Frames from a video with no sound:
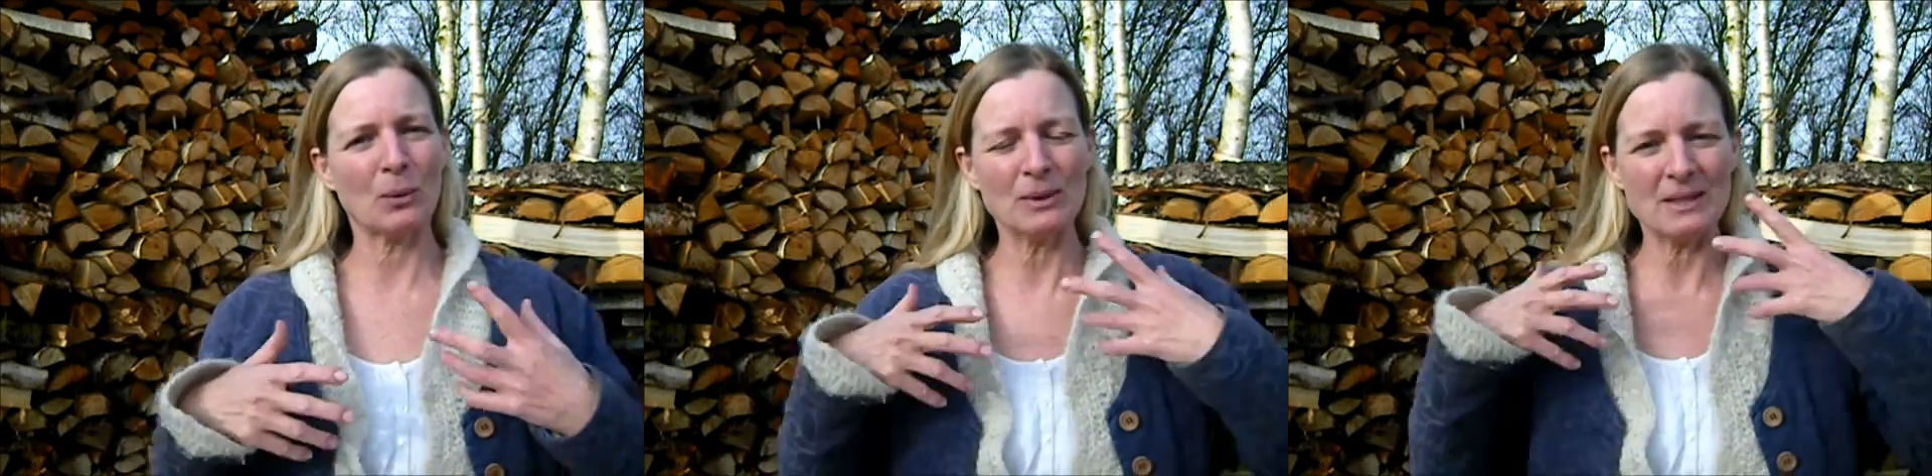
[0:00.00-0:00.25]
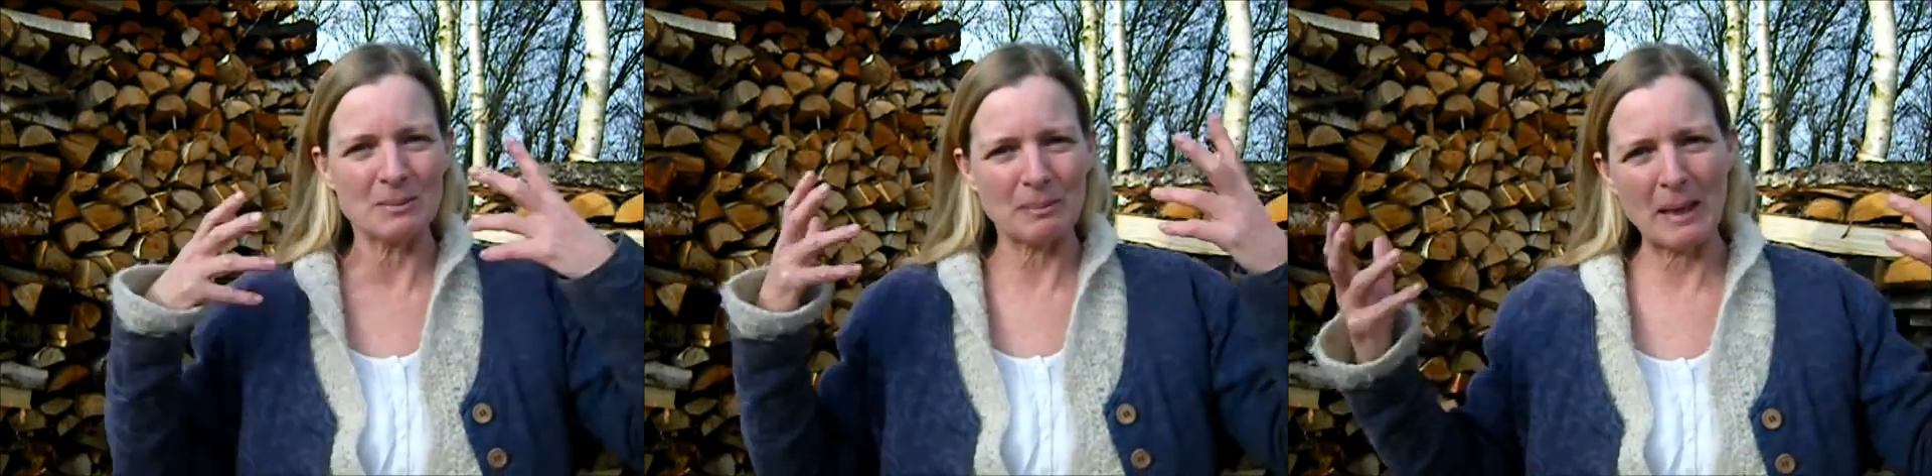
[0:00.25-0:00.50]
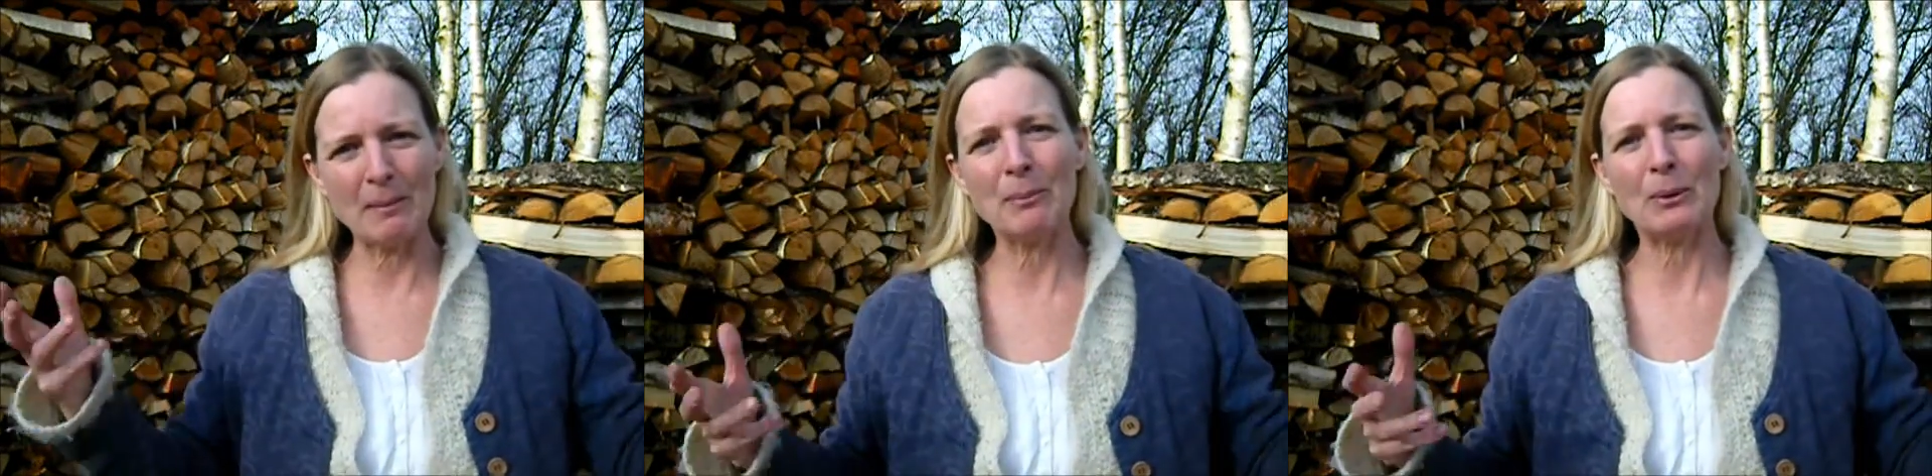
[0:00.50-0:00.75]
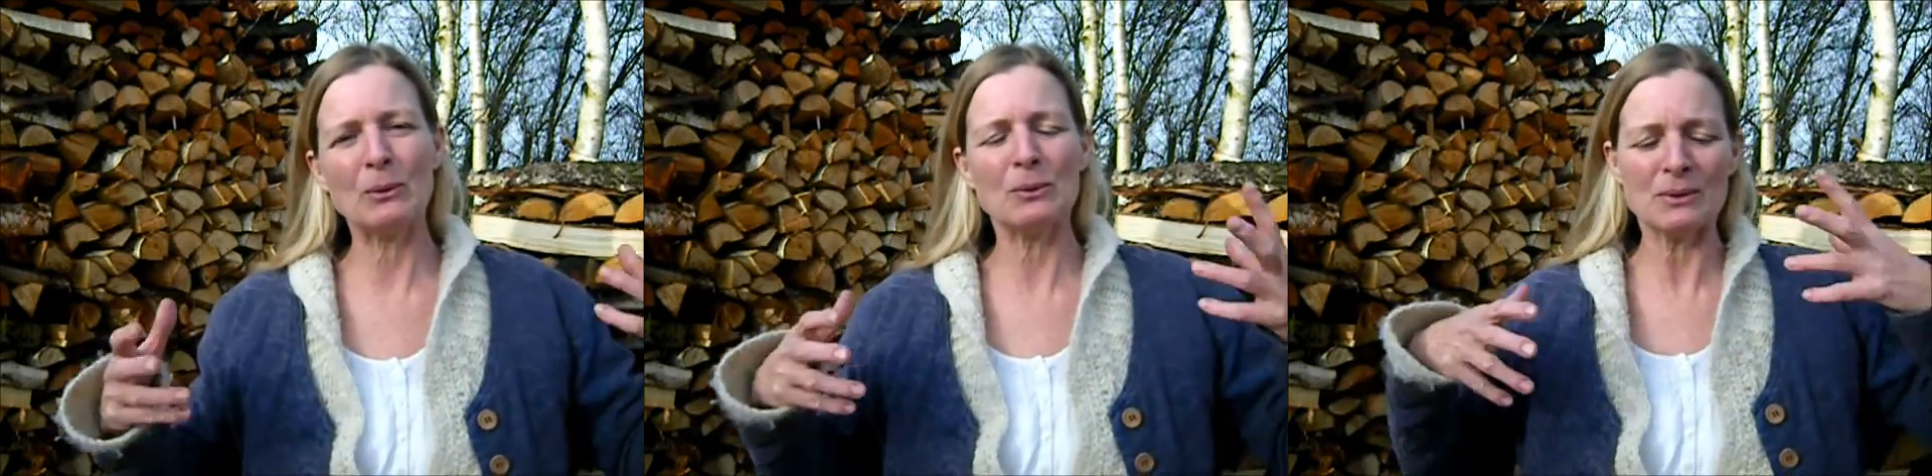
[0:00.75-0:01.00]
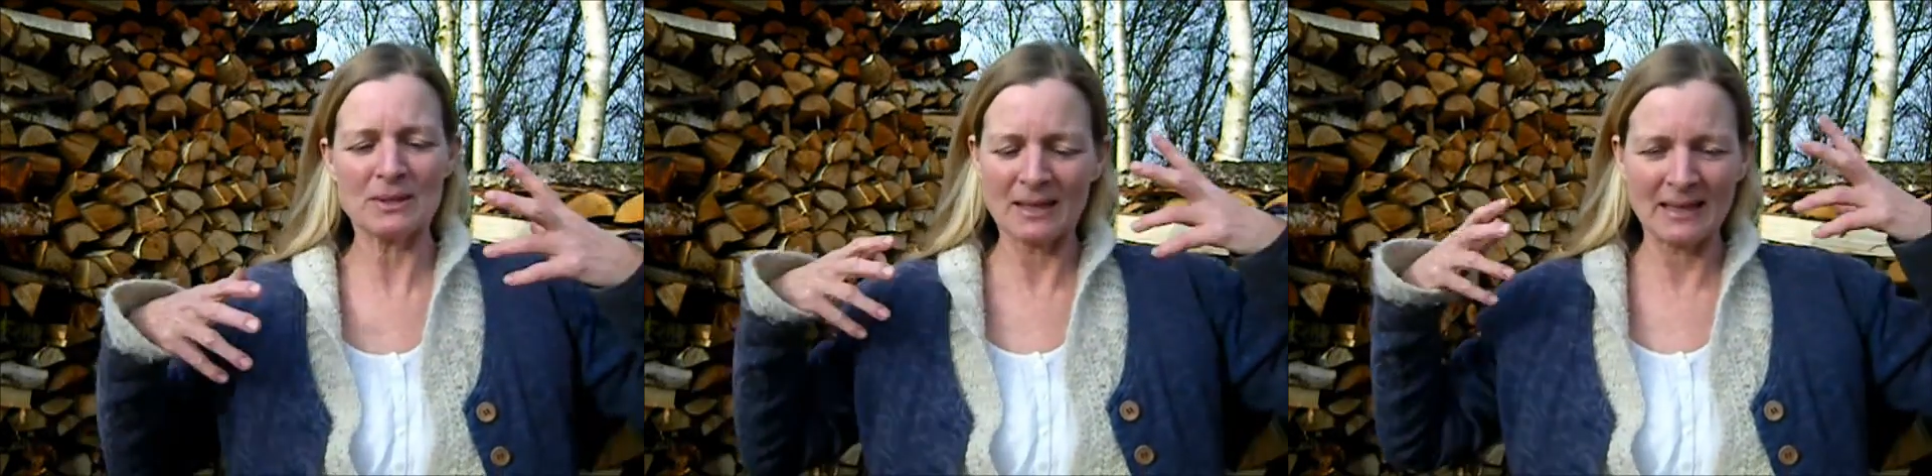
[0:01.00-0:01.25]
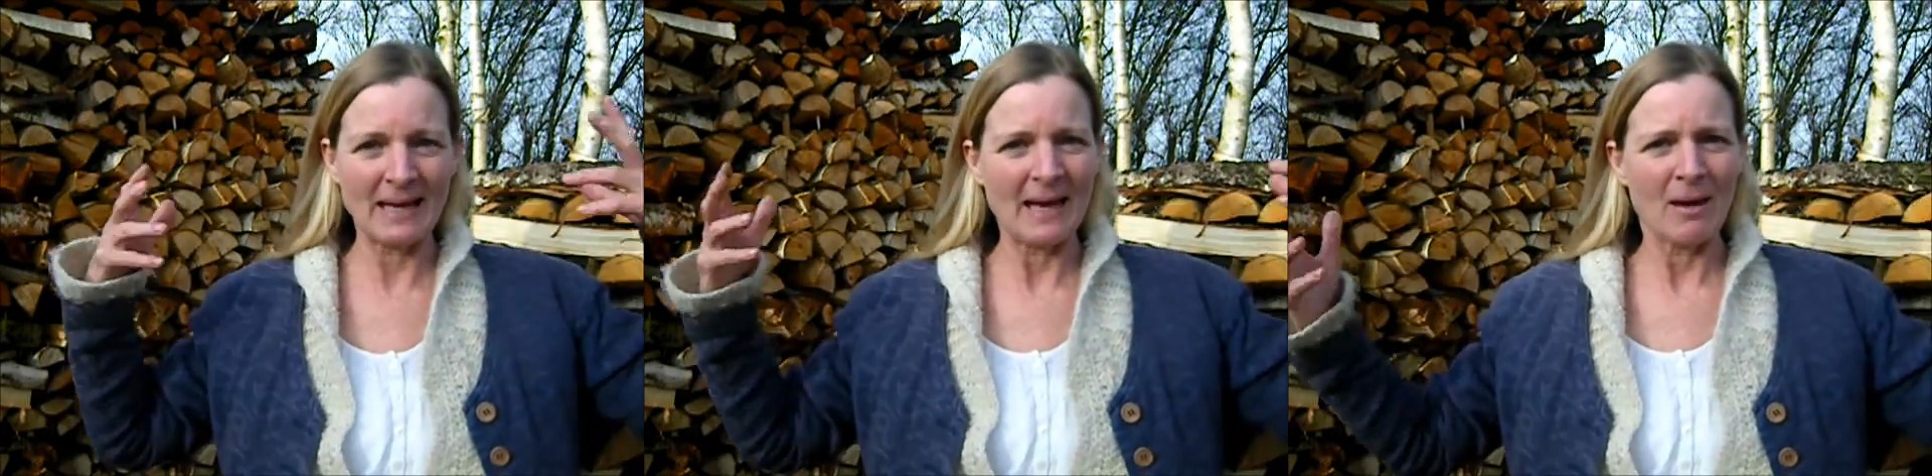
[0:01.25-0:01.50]
all these pimples
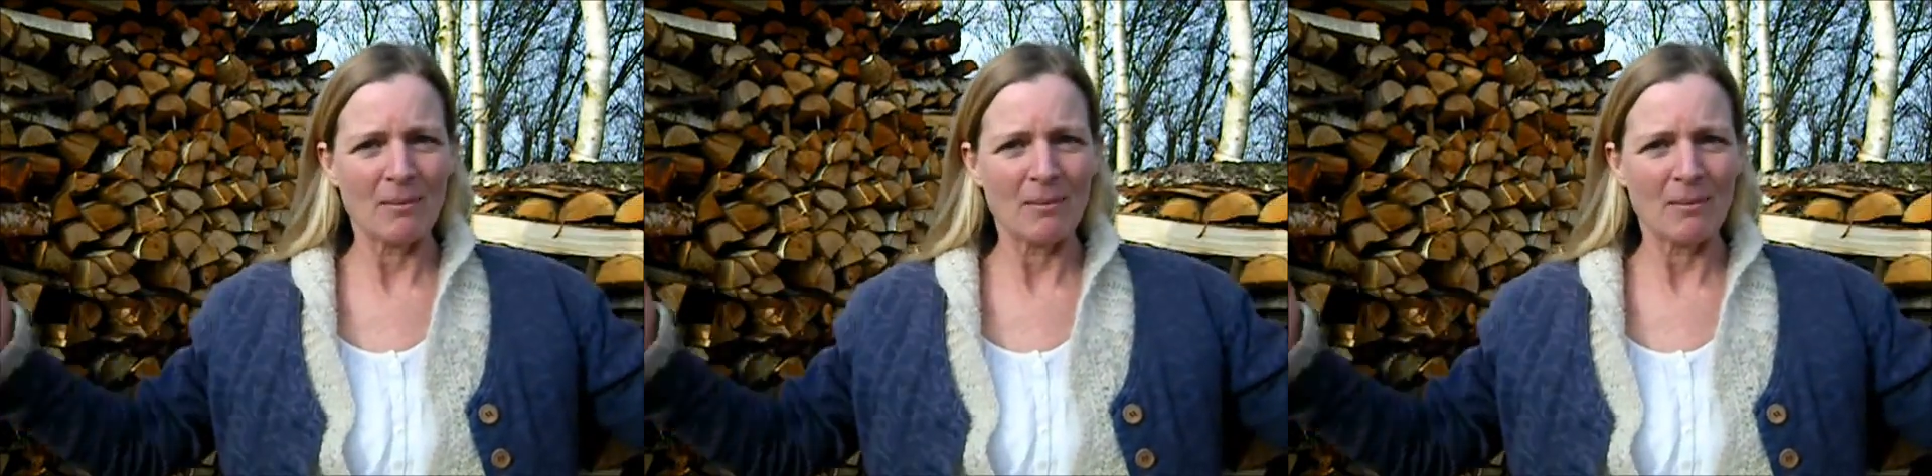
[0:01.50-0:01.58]
and